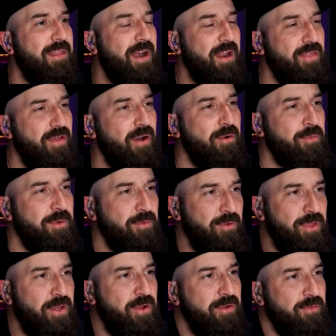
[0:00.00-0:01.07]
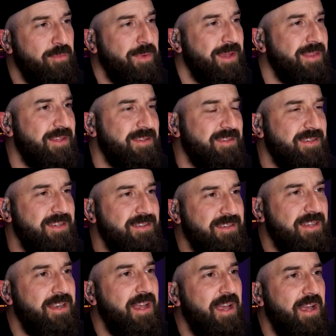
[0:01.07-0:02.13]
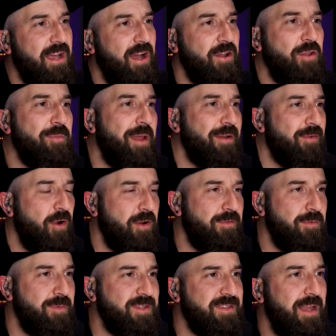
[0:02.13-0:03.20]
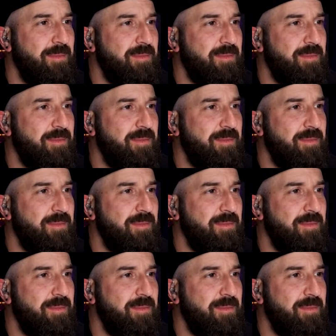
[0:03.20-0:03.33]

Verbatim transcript: that I thought would be really good for me in this season. You may have heard of him. His